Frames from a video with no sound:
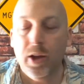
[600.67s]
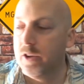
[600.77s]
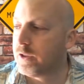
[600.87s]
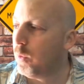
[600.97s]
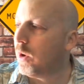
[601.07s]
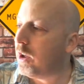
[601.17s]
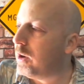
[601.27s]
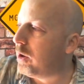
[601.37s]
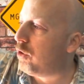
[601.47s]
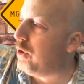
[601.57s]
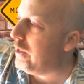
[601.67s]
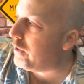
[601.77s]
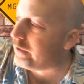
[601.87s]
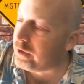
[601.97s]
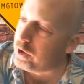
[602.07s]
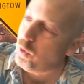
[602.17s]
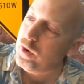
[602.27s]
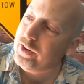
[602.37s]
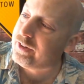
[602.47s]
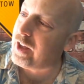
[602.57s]
So we're going to create this
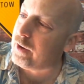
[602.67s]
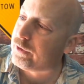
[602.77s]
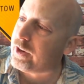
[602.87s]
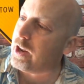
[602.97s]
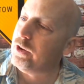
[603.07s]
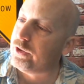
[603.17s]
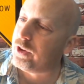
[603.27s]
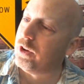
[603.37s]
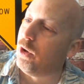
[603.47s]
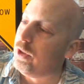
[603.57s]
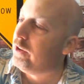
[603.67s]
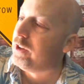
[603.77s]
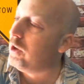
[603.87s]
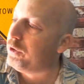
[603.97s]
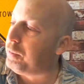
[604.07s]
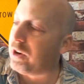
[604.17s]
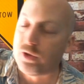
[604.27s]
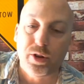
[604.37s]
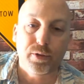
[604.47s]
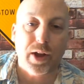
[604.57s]
lowered set of standards and all these little
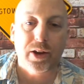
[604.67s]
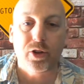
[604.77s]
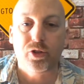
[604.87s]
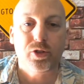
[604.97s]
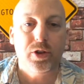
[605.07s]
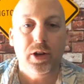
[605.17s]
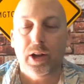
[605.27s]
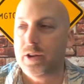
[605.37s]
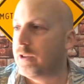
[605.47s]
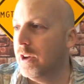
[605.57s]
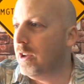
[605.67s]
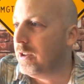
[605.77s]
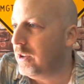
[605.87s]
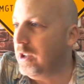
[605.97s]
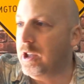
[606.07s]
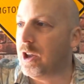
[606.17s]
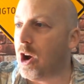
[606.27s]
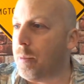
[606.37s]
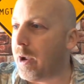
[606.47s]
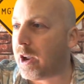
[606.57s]
special advantages and
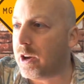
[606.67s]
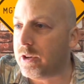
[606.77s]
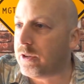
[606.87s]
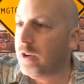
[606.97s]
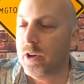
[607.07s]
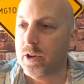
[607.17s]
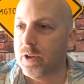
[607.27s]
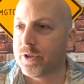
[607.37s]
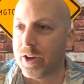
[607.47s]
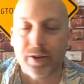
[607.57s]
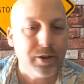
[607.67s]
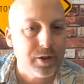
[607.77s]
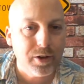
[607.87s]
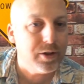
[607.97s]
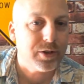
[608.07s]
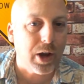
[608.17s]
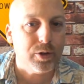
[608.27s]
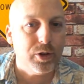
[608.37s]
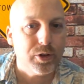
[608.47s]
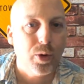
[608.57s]
economic and sentencing
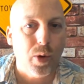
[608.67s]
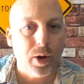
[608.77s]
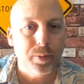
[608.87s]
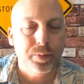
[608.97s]
discounts and so on.